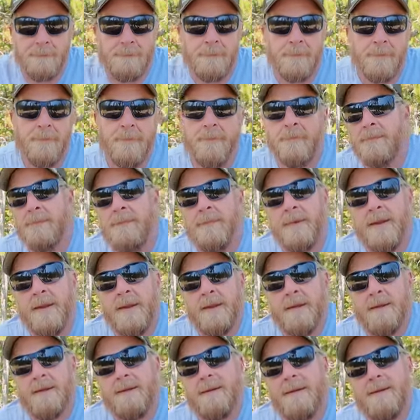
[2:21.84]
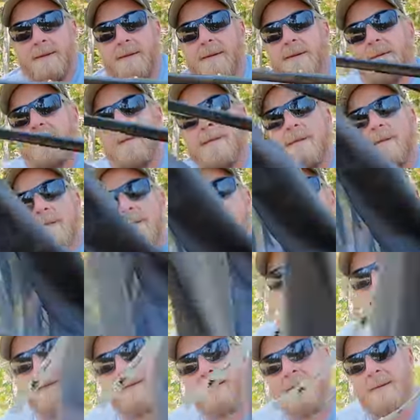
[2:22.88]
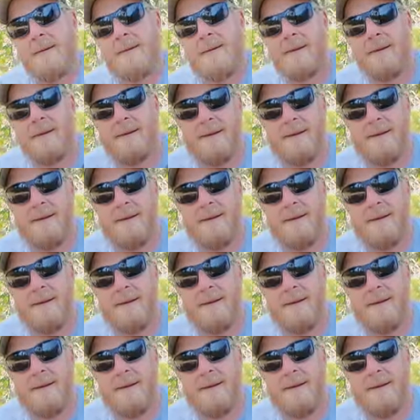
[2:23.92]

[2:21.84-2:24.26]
(no one is talking)